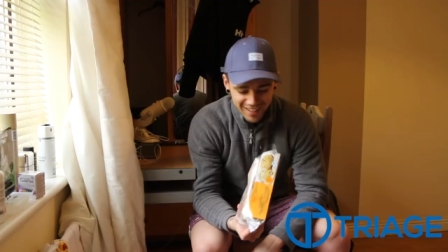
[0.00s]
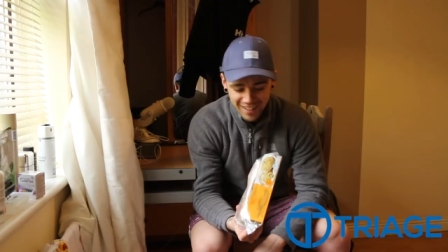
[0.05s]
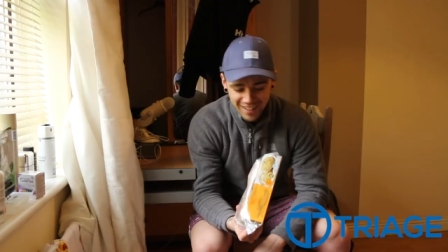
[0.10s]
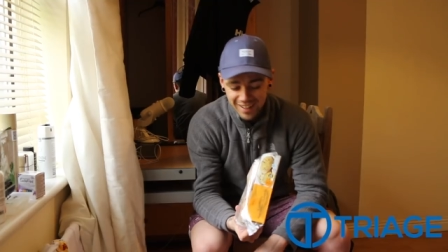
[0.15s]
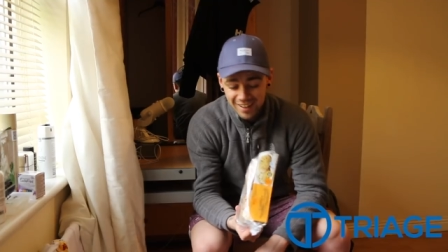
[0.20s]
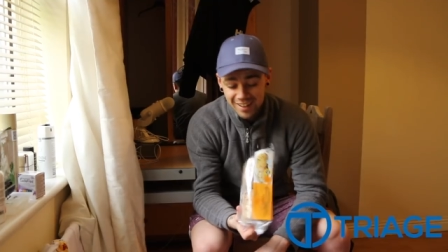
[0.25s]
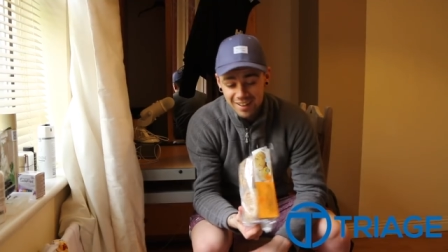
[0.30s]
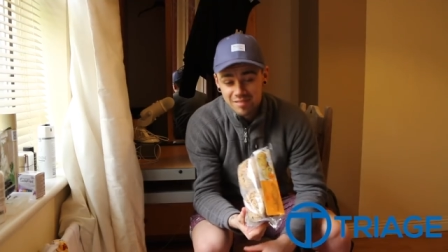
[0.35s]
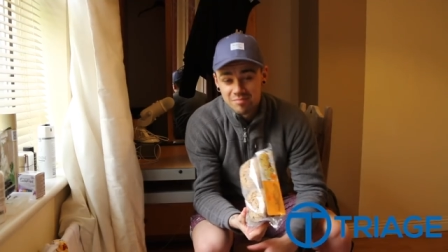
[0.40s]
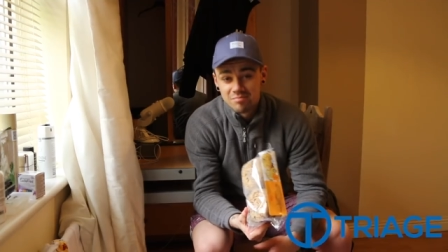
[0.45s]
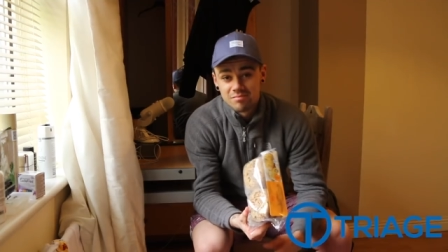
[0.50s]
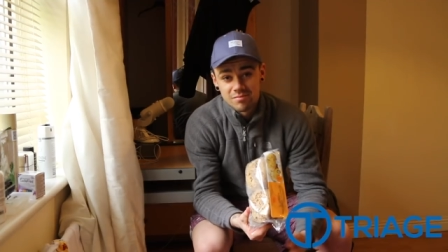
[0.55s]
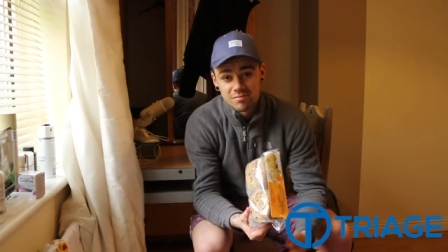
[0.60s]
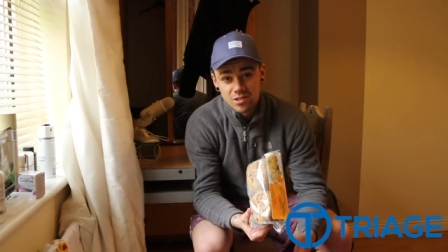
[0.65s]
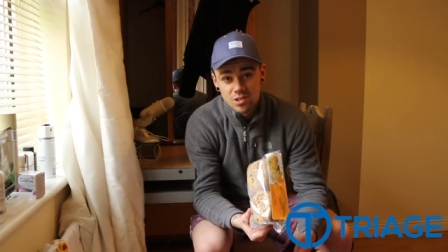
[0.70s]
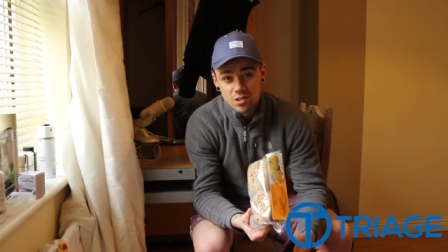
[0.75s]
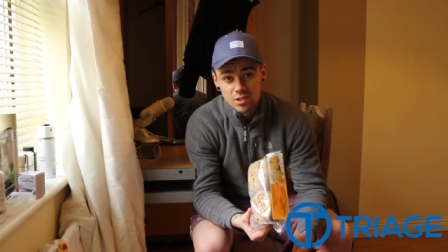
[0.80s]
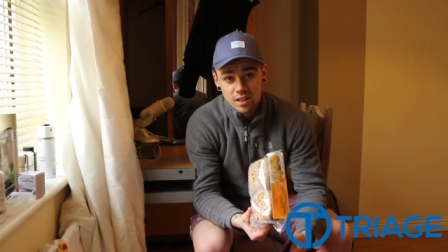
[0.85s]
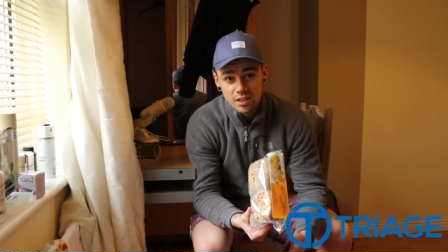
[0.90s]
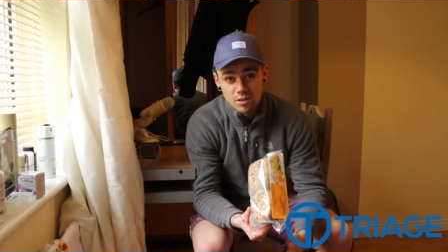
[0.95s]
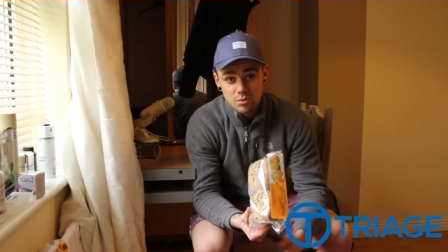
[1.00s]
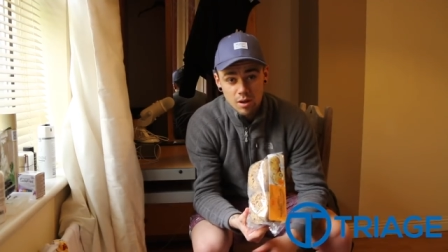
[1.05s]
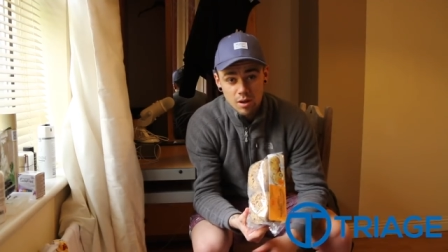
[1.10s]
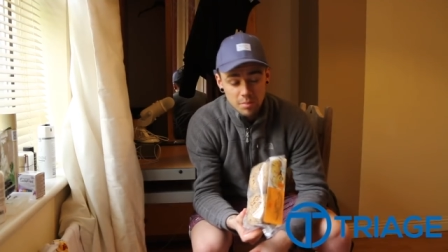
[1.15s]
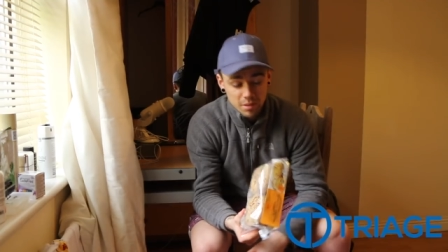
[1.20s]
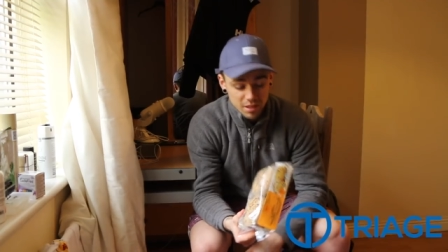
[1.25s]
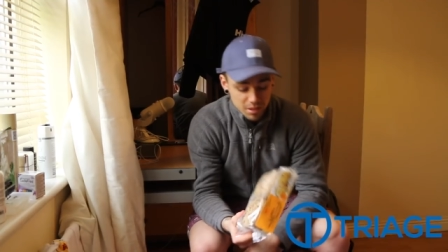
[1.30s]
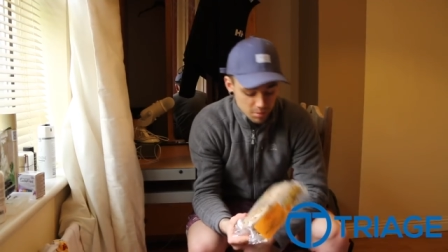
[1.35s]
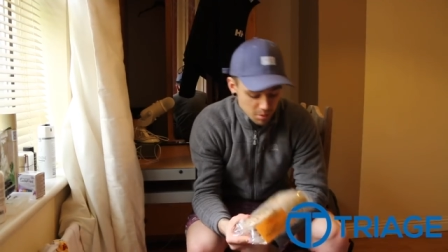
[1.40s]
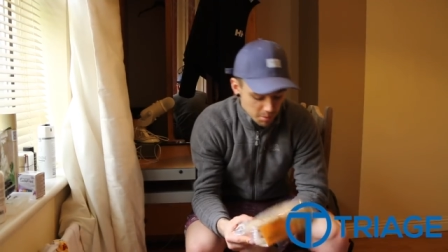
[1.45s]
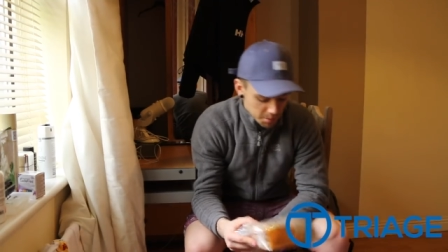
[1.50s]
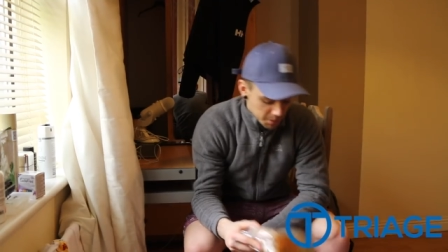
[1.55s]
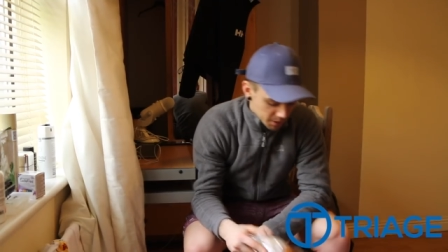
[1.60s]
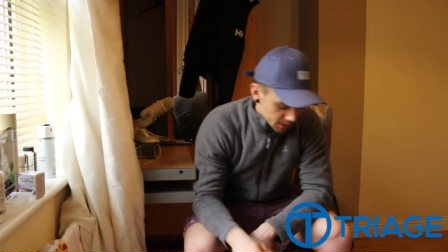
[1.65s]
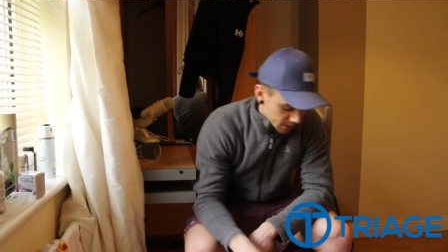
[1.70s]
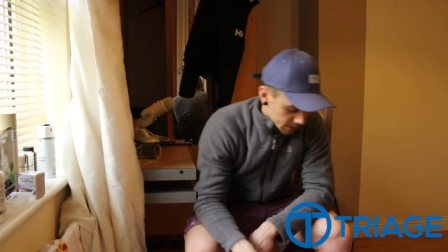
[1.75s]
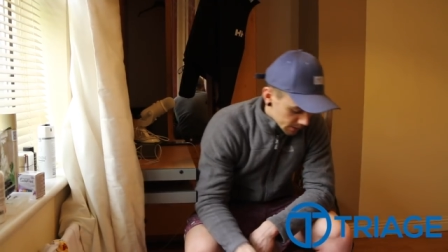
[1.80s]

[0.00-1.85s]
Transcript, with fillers: Um, so that's why I picked them up.